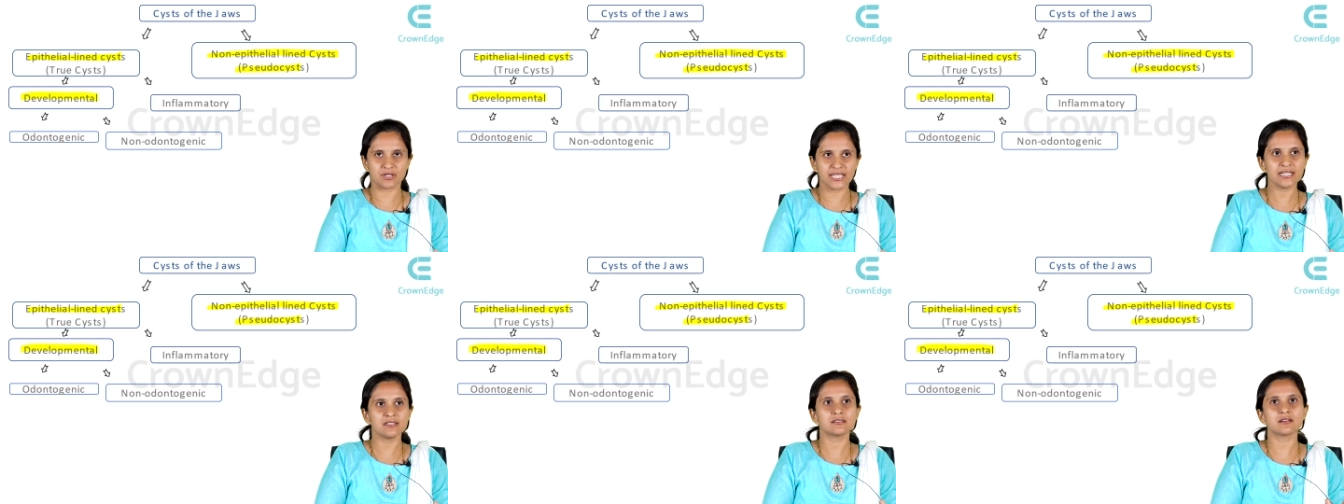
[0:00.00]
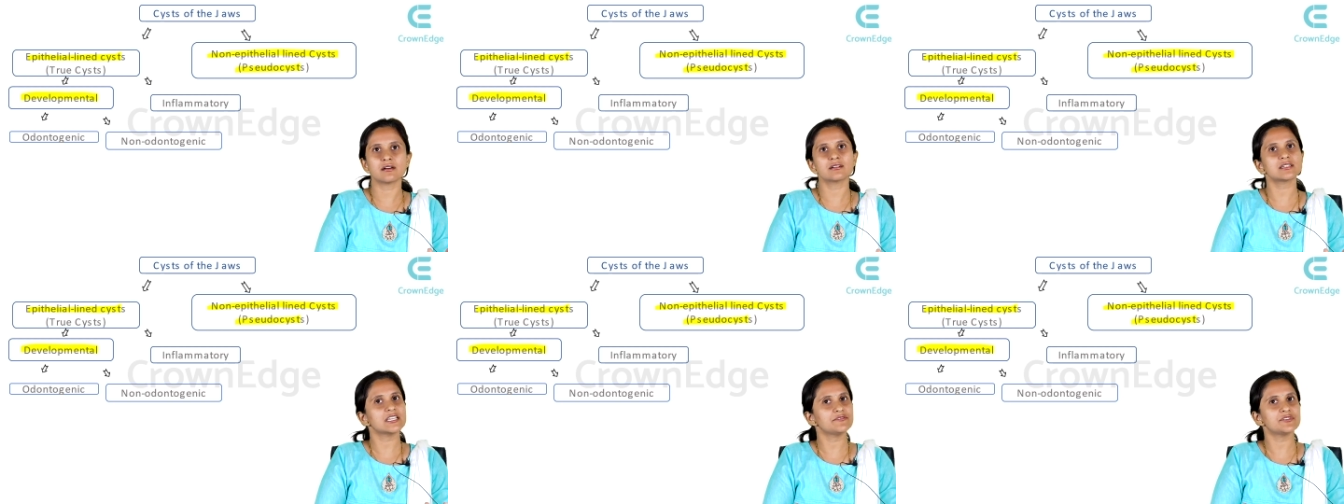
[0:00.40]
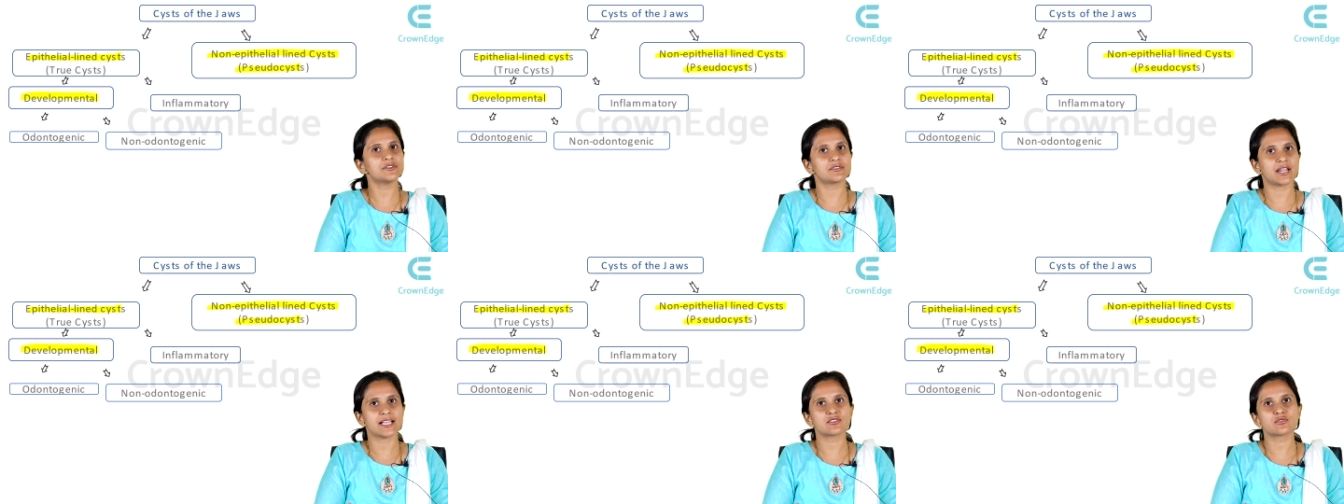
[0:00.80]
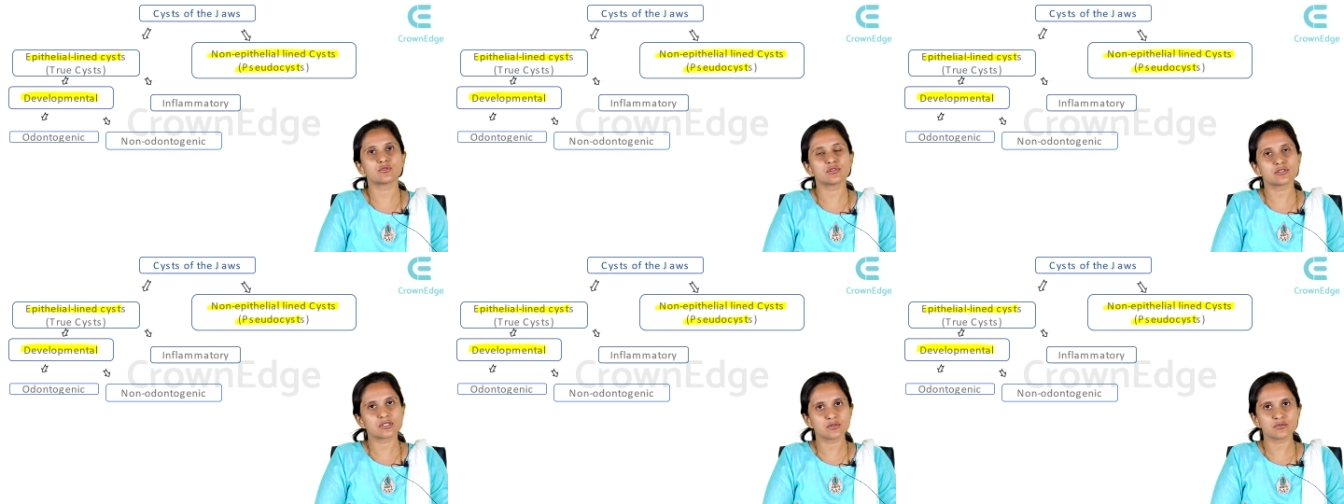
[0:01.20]
in turn given rise to
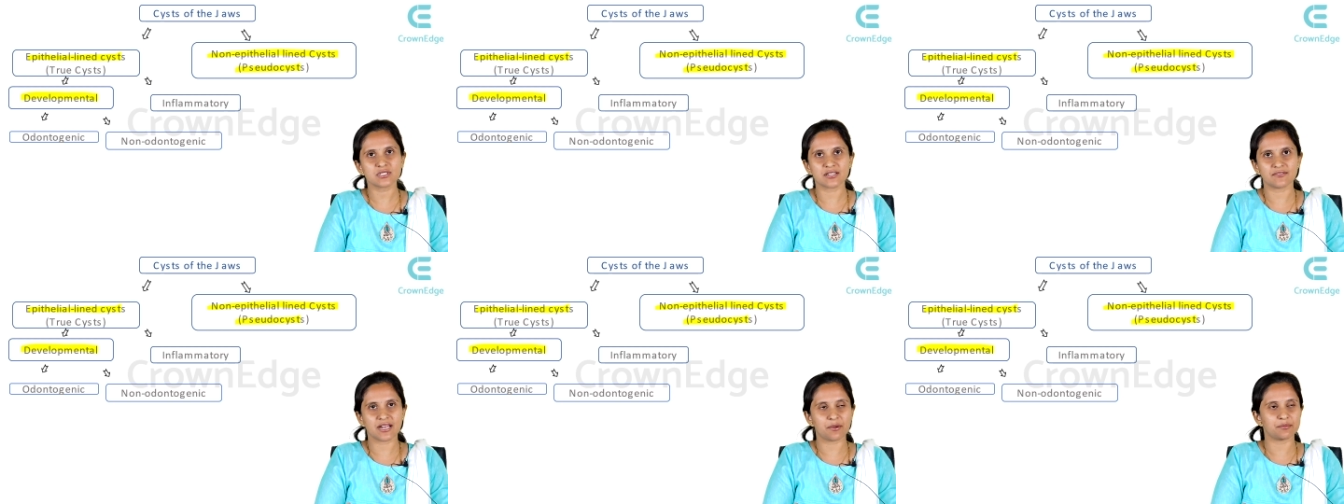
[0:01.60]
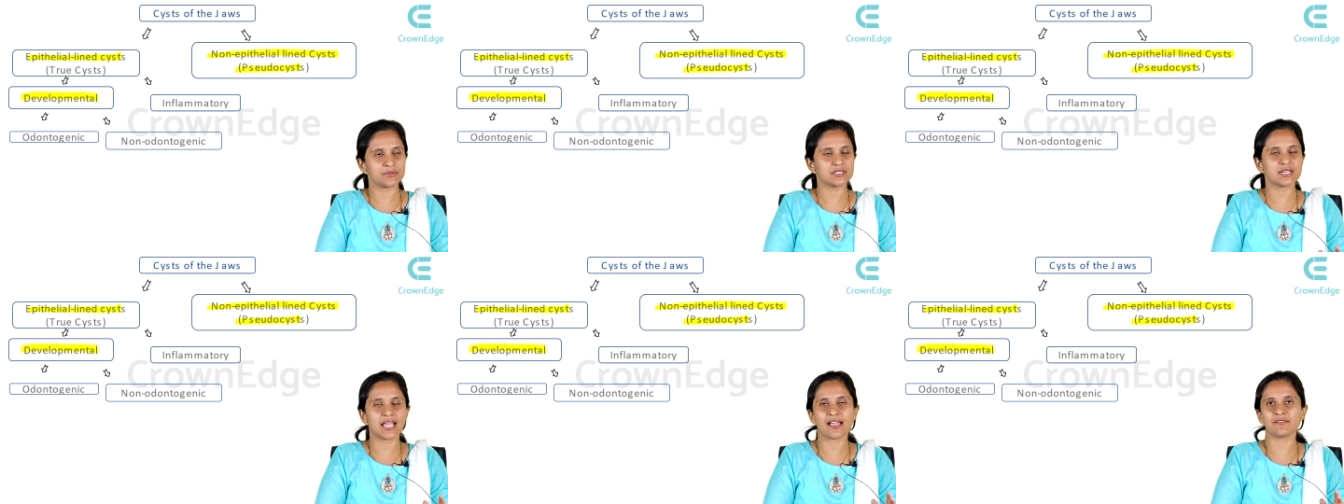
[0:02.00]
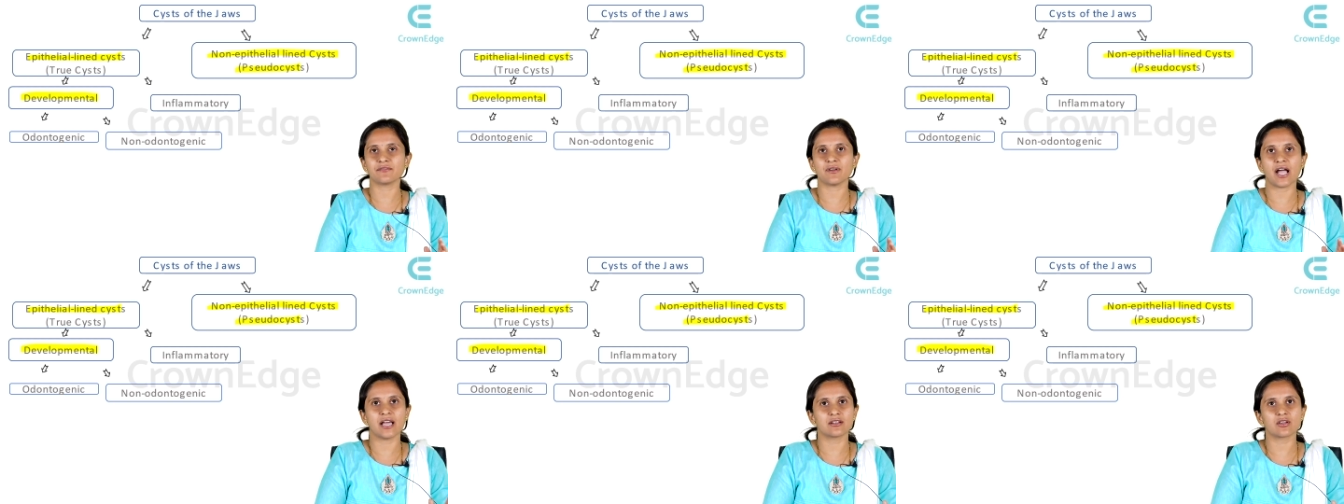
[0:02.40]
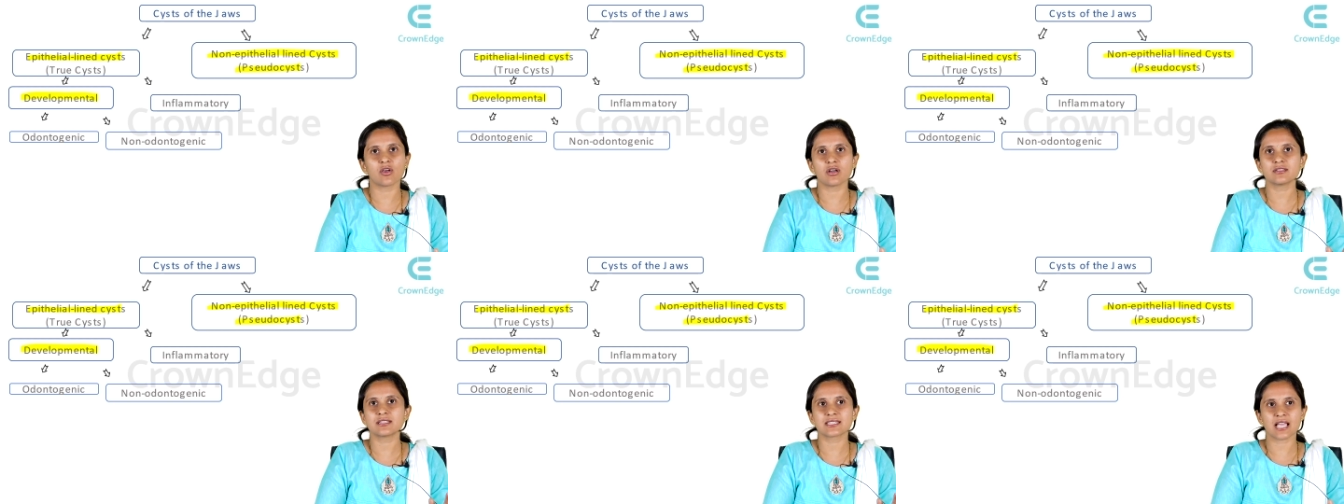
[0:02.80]
the tooth development have
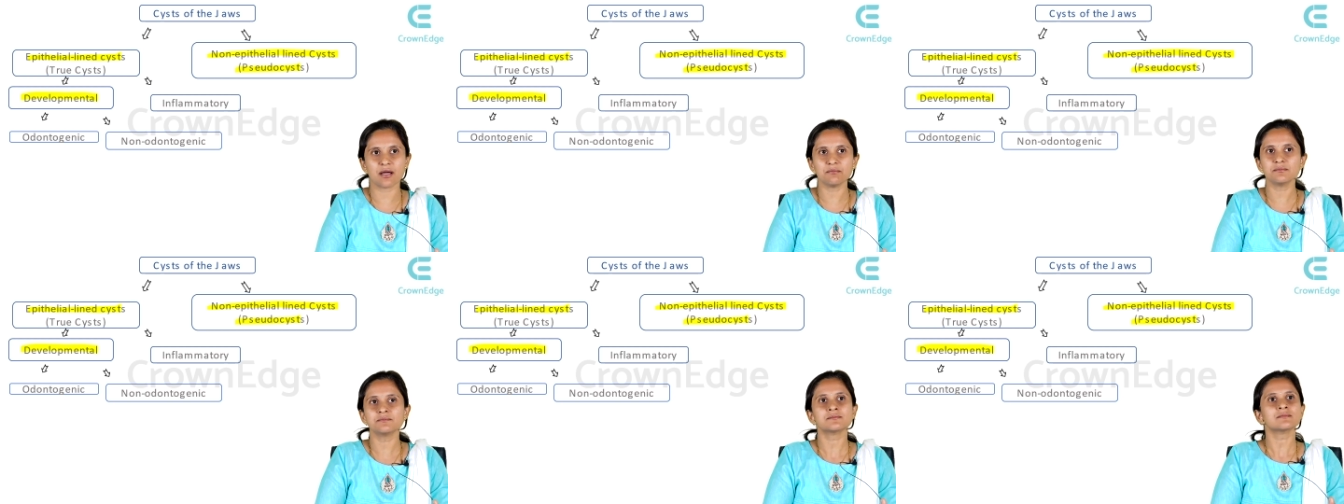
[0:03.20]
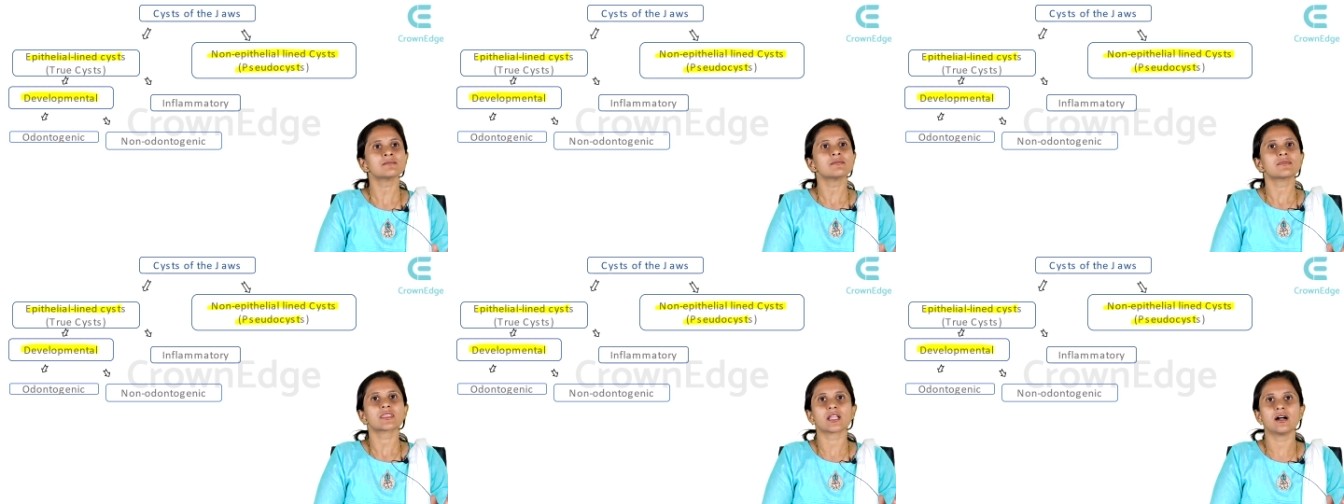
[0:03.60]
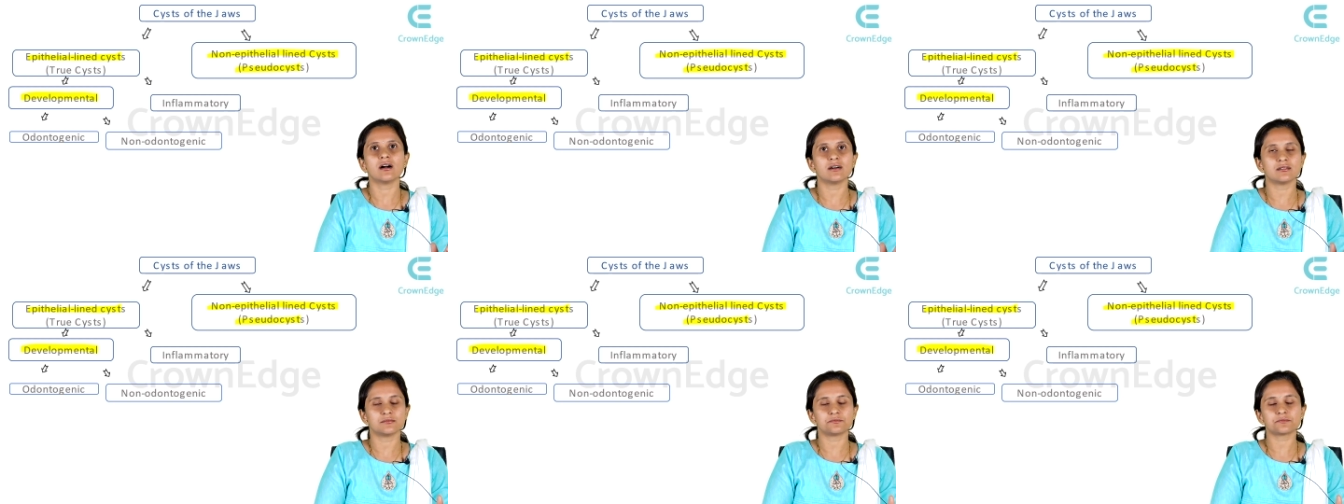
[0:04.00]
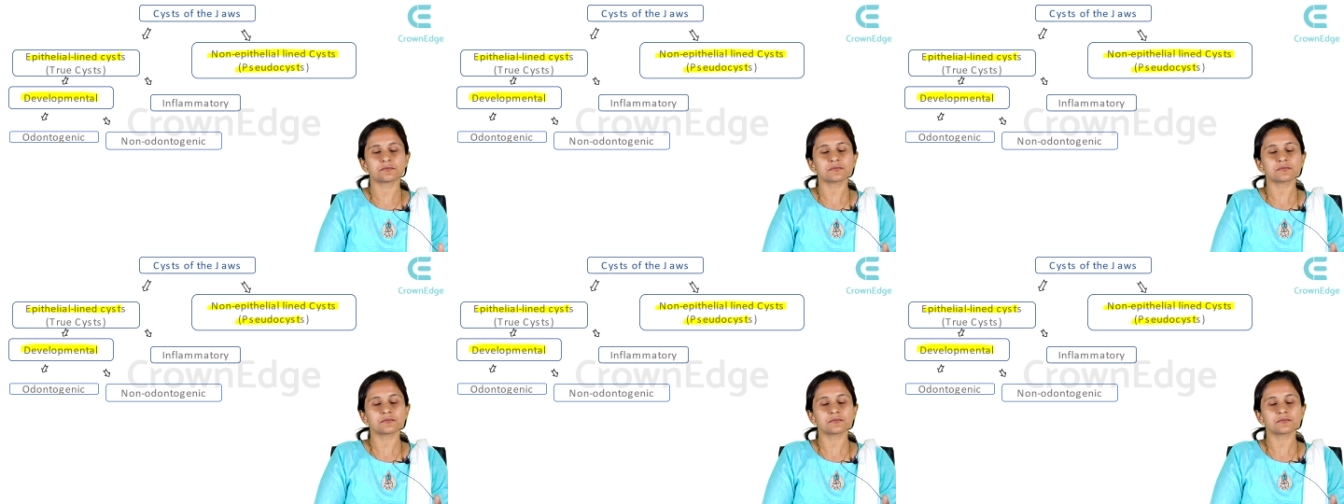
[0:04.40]
undergone some, uh,